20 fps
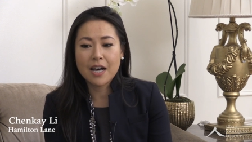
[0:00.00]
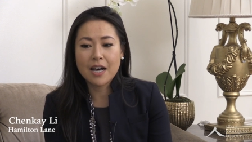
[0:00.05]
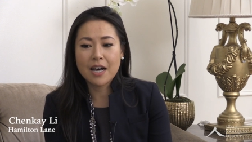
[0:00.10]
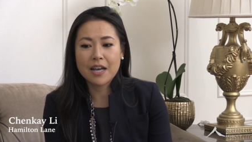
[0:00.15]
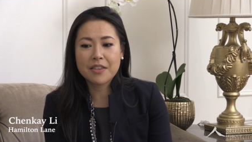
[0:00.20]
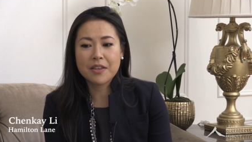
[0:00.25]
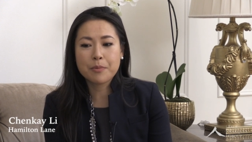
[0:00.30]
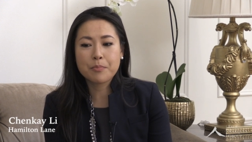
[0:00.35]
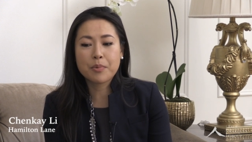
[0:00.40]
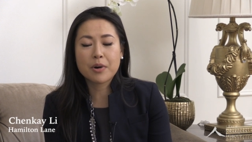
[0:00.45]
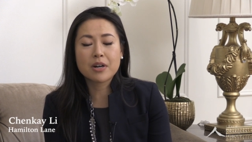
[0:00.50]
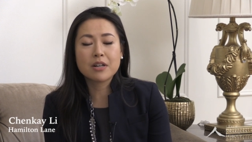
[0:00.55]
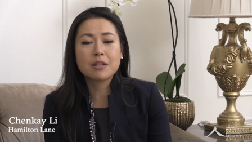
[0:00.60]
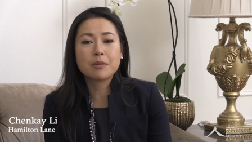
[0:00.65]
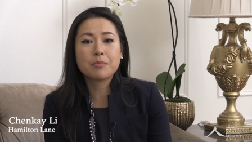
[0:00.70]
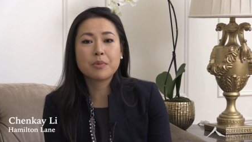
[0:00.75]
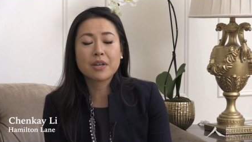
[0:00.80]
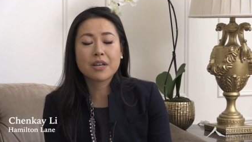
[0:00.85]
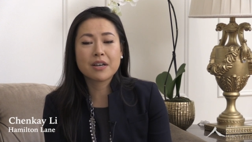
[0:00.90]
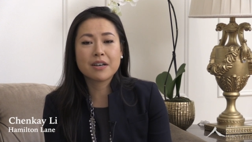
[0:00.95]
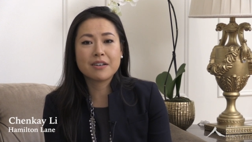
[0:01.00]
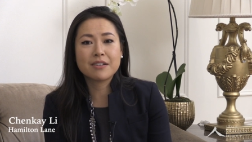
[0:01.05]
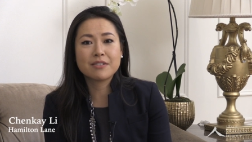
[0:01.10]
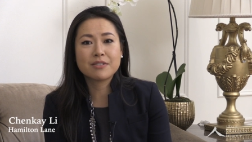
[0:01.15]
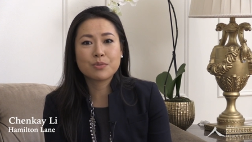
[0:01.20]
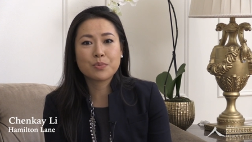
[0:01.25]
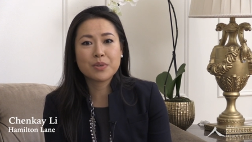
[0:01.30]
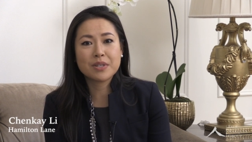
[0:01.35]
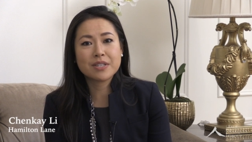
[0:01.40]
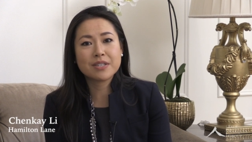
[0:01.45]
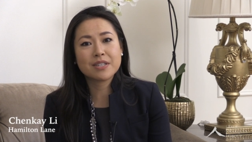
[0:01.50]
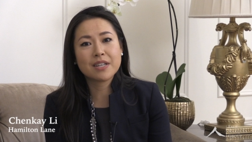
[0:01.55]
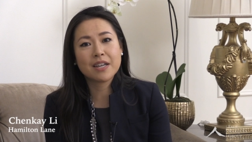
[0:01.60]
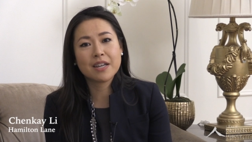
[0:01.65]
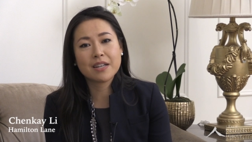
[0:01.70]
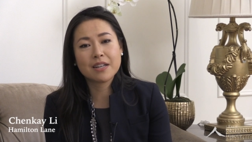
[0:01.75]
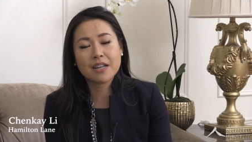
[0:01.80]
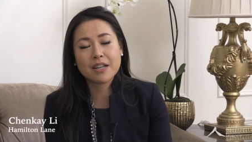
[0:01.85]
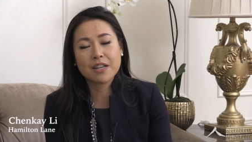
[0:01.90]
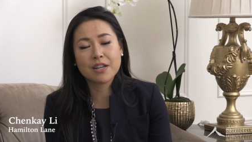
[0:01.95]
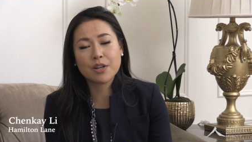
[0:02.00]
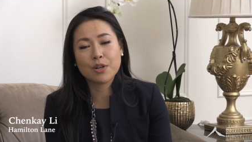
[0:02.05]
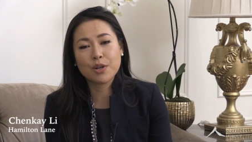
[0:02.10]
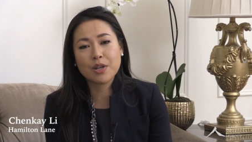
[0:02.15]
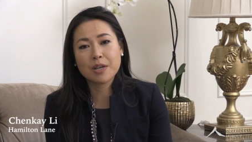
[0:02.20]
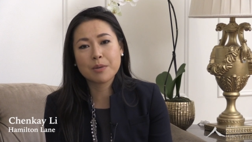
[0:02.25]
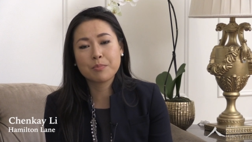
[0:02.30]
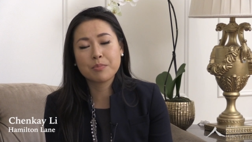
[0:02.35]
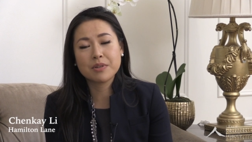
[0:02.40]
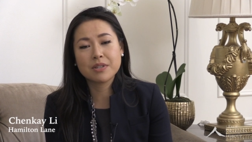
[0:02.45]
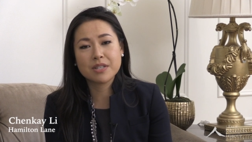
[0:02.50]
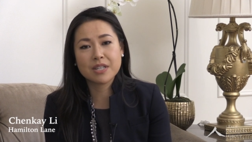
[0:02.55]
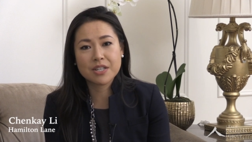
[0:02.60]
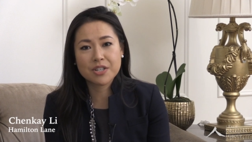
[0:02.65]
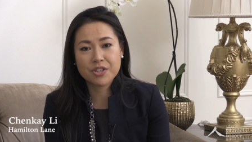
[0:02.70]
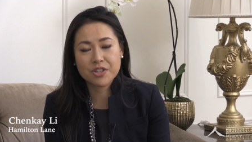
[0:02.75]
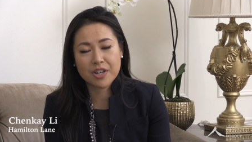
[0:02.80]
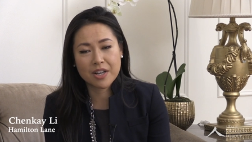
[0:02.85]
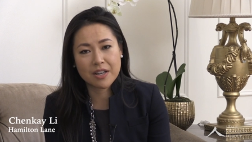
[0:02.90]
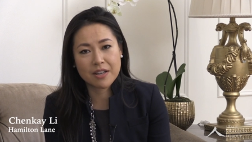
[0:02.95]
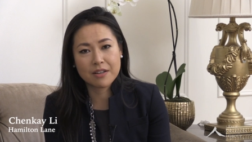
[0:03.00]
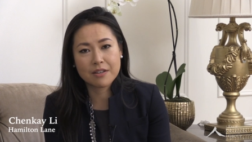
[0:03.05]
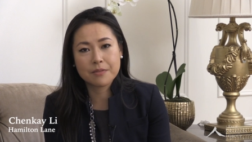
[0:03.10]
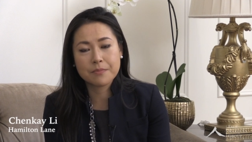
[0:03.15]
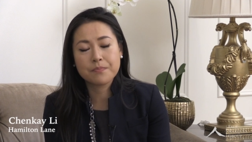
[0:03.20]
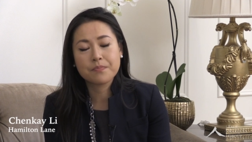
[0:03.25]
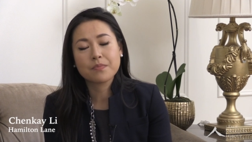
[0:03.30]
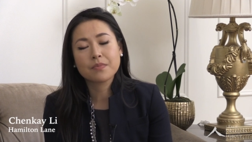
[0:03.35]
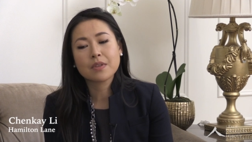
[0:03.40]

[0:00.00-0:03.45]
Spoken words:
I think partly because we sit in a unique position